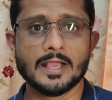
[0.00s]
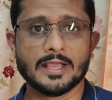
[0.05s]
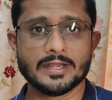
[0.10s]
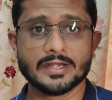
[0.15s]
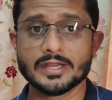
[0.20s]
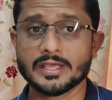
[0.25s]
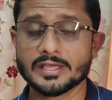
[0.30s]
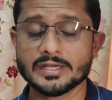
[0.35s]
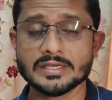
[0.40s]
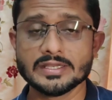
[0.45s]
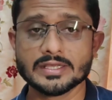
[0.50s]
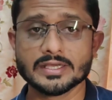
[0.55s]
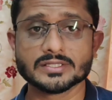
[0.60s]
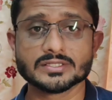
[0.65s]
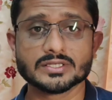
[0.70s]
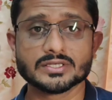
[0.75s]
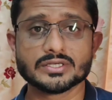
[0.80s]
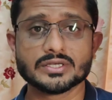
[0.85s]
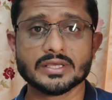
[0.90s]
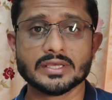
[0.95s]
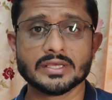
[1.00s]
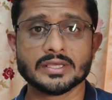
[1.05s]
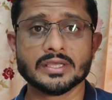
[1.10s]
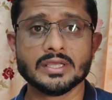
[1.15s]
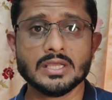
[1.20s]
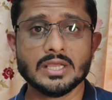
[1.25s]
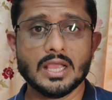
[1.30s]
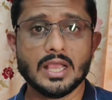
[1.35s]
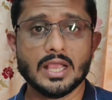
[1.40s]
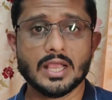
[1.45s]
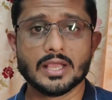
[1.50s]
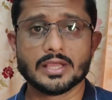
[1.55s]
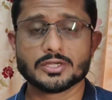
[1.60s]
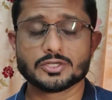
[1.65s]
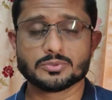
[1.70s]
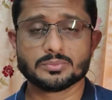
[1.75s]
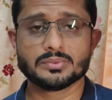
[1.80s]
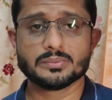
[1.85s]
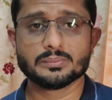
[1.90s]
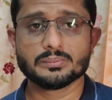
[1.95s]
and any other day,
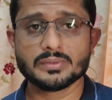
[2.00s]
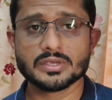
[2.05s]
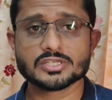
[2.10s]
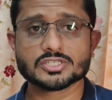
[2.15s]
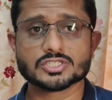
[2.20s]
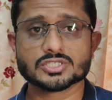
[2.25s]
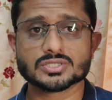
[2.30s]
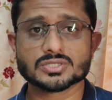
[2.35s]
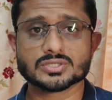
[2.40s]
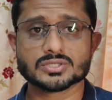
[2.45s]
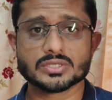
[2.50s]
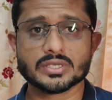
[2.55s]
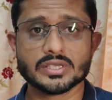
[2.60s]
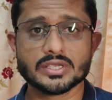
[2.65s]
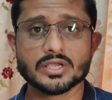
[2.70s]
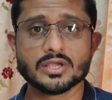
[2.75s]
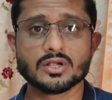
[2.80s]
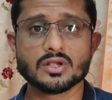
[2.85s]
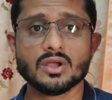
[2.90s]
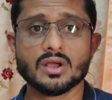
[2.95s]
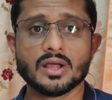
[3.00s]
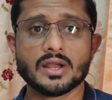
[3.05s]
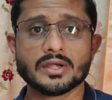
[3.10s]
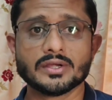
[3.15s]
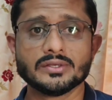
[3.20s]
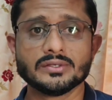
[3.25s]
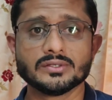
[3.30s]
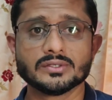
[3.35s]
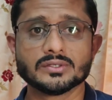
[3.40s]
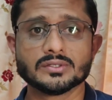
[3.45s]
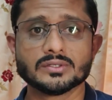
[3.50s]
and to be hear God,